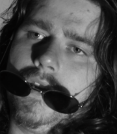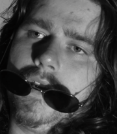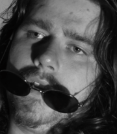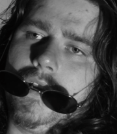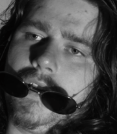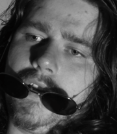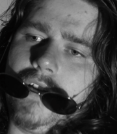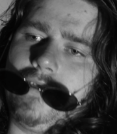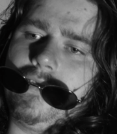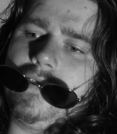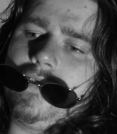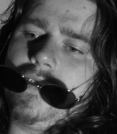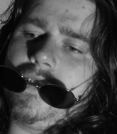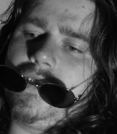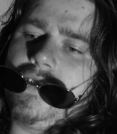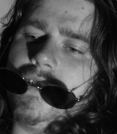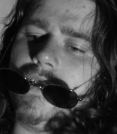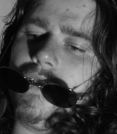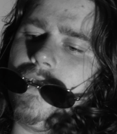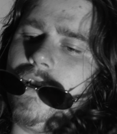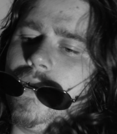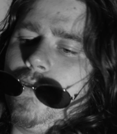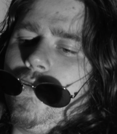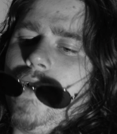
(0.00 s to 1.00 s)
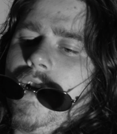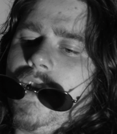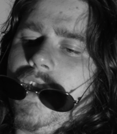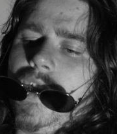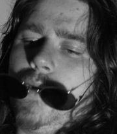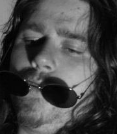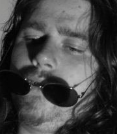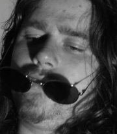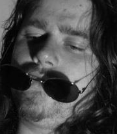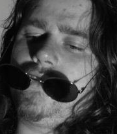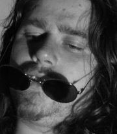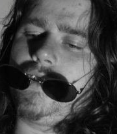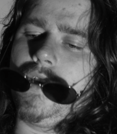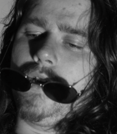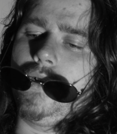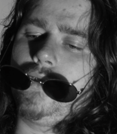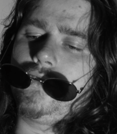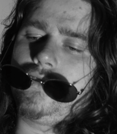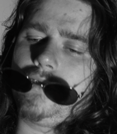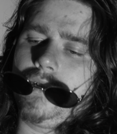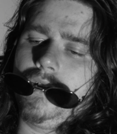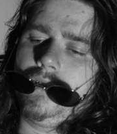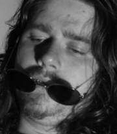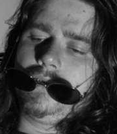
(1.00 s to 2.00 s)
Like have you considered like working with
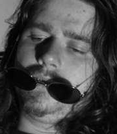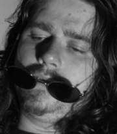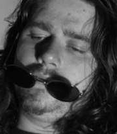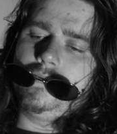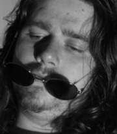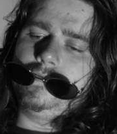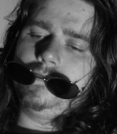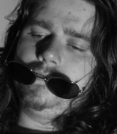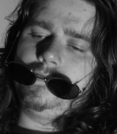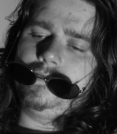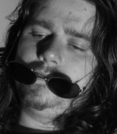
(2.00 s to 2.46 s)
children?